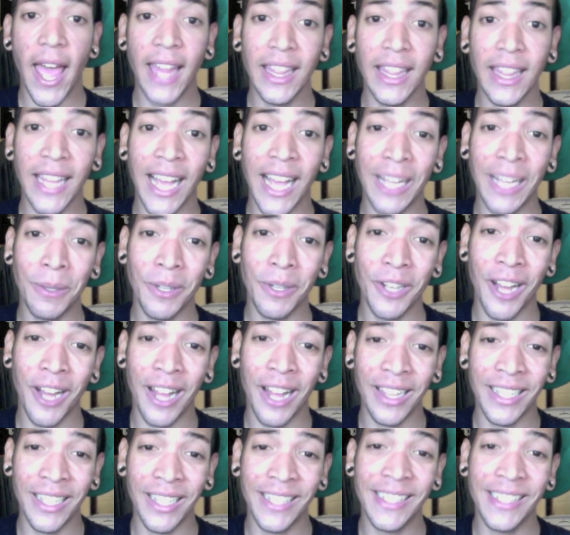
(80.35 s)
and last but
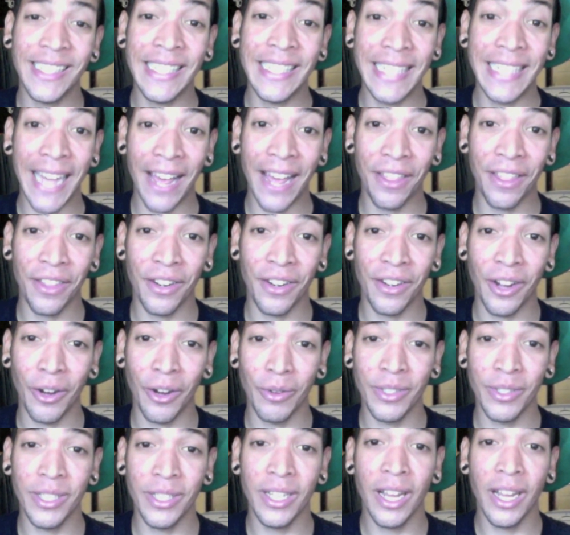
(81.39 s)
not least, Death
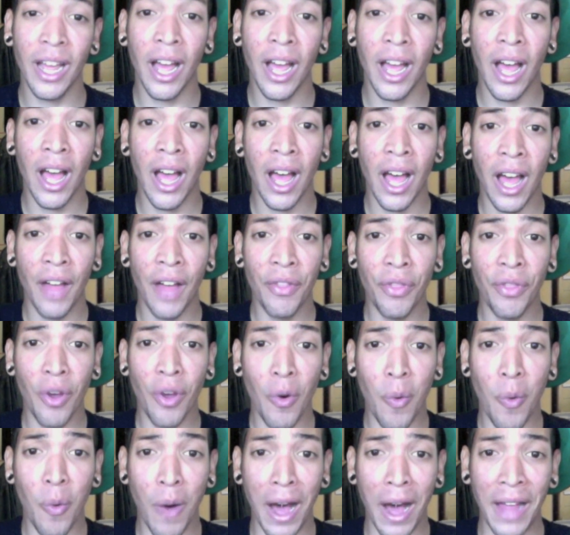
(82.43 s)
Note,
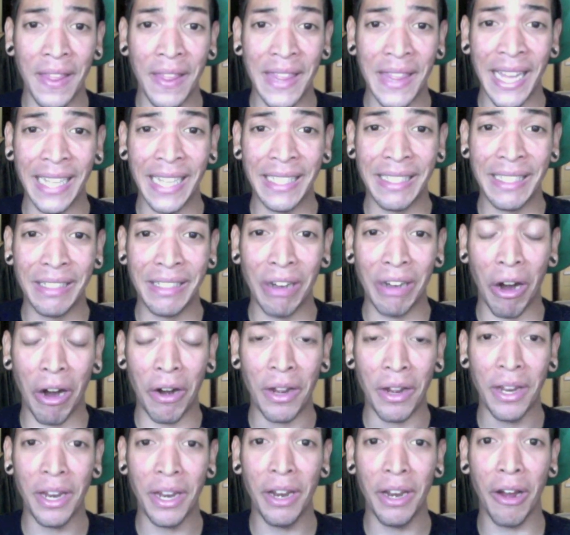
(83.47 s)
the one that
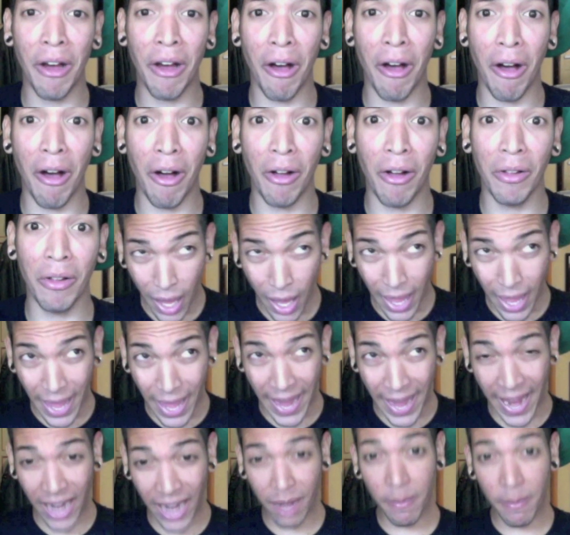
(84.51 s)
started it all.
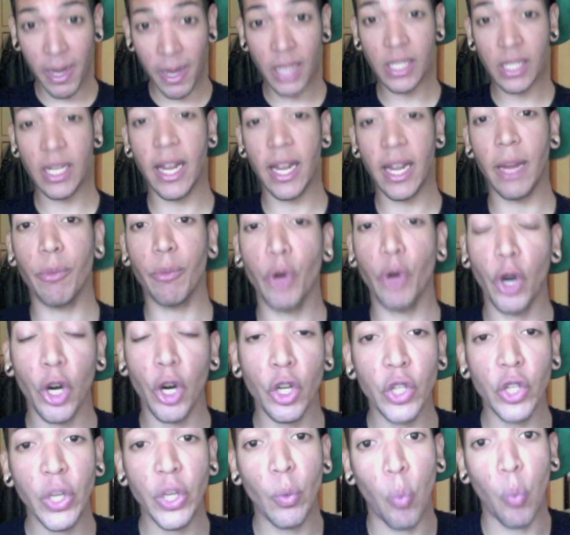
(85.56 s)
Animes that I'm
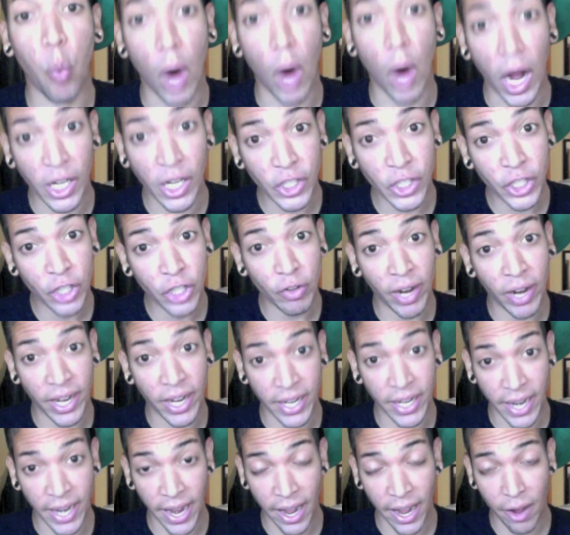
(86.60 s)
currently watching
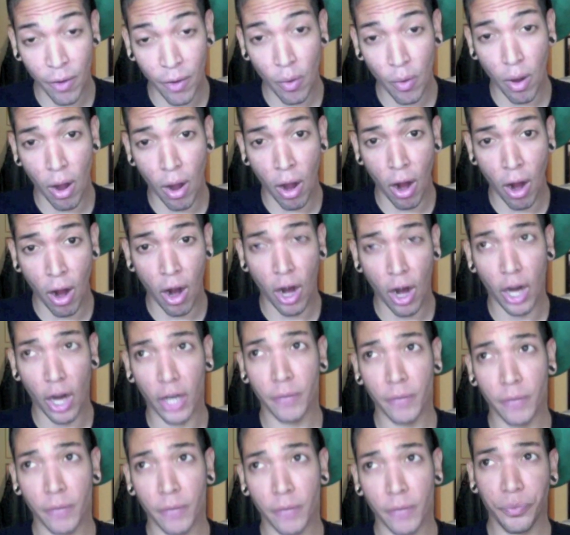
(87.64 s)
right now
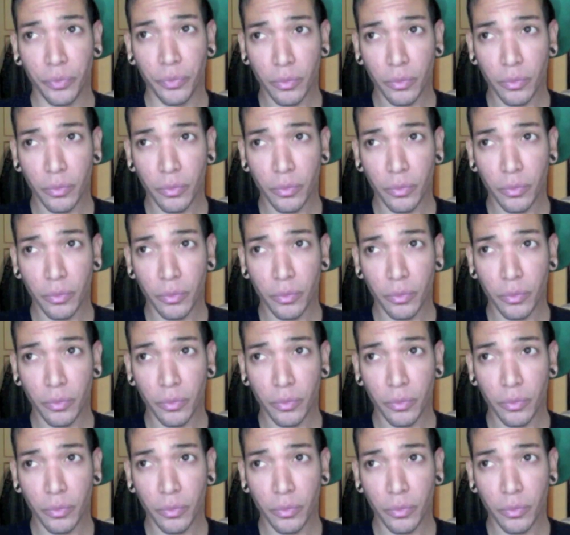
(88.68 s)
are